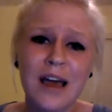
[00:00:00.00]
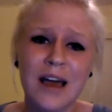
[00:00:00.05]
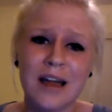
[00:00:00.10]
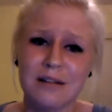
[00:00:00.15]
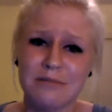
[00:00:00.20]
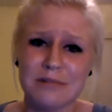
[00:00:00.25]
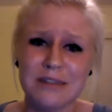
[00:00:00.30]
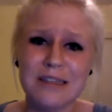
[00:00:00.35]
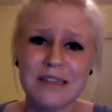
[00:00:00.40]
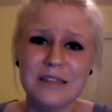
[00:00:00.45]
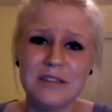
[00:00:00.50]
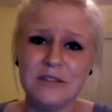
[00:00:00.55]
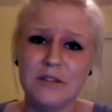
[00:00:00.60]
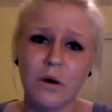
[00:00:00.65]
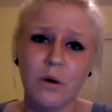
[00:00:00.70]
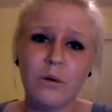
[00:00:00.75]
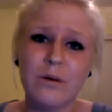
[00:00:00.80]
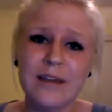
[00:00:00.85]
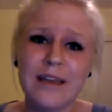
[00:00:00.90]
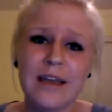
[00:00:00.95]
I really
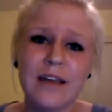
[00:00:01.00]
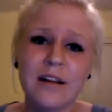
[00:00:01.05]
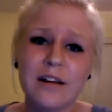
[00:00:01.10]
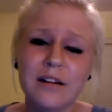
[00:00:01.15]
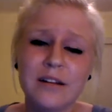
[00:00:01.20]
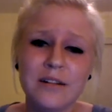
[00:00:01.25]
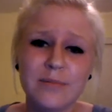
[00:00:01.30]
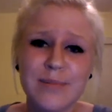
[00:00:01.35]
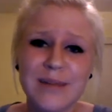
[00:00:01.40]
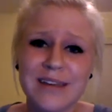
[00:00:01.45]
don't care